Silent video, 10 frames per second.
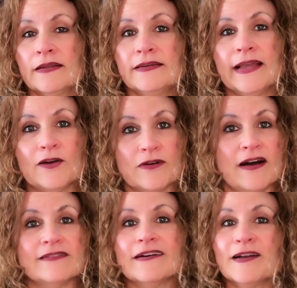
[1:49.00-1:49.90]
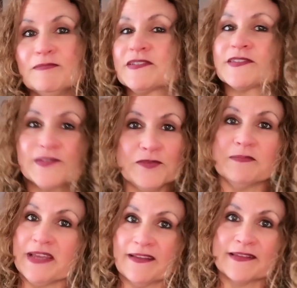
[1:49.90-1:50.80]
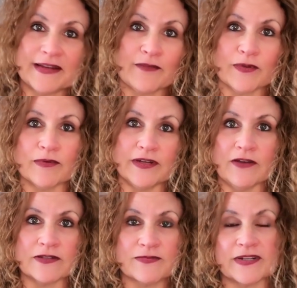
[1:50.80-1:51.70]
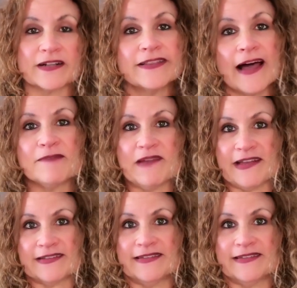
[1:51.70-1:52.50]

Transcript: Now, I'm assuming that everyone knows what a climax